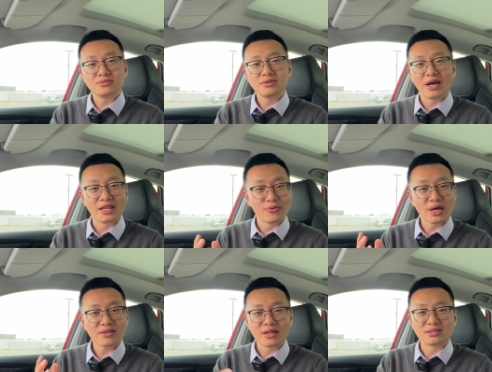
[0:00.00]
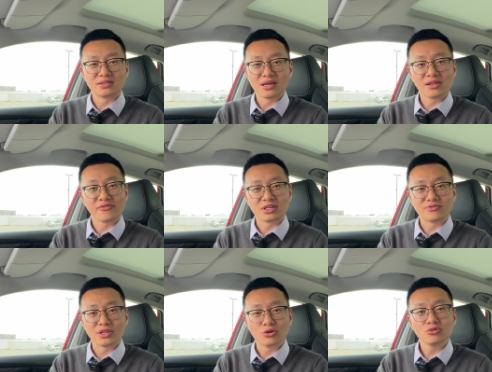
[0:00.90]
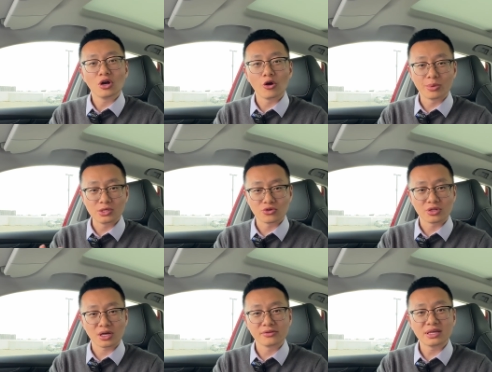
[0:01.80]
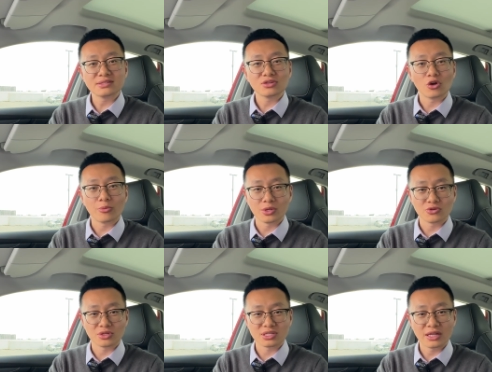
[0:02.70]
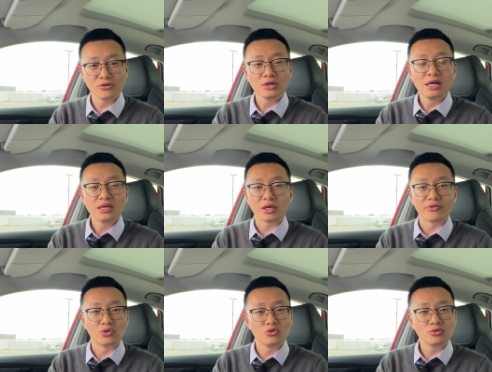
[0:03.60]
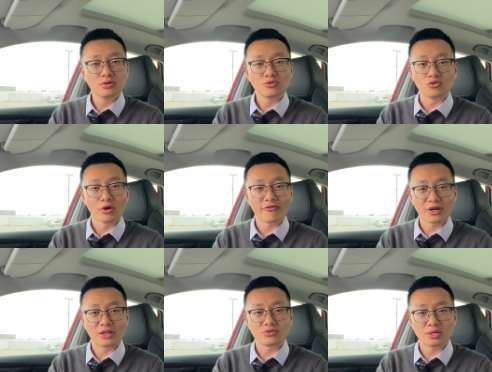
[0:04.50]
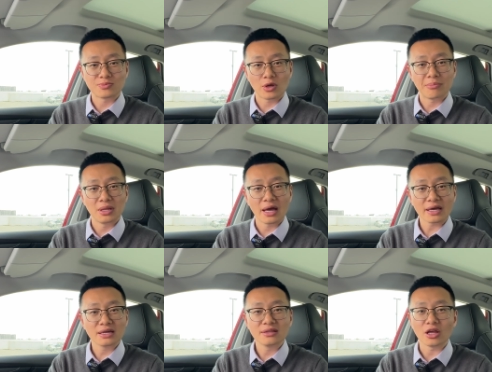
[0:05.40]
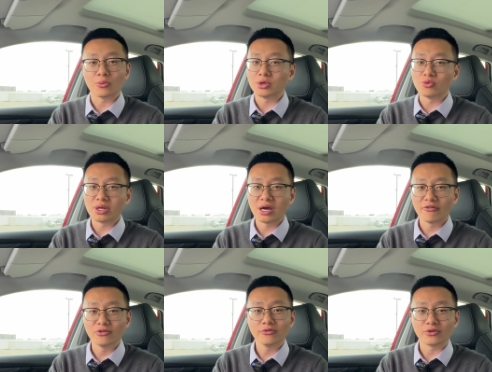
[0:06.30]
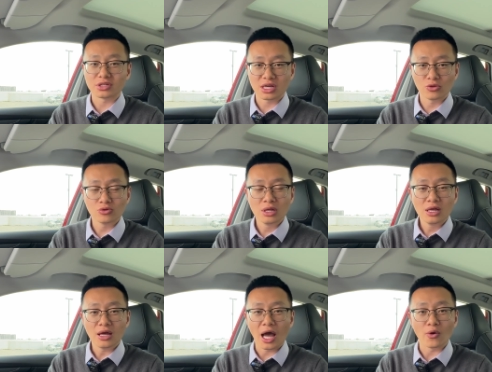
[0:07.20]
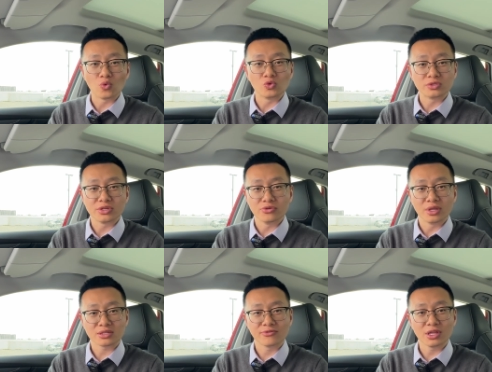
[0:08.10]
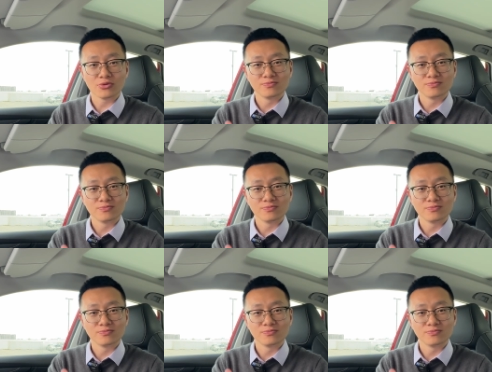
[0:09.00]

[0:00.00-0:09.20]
Anyway, that's the end of this video. Hope you enjoyed the contents, hope you enjoyed the channel. If you do not forget to subscribe and like. That would be really helpful for the channel. I will see you next video.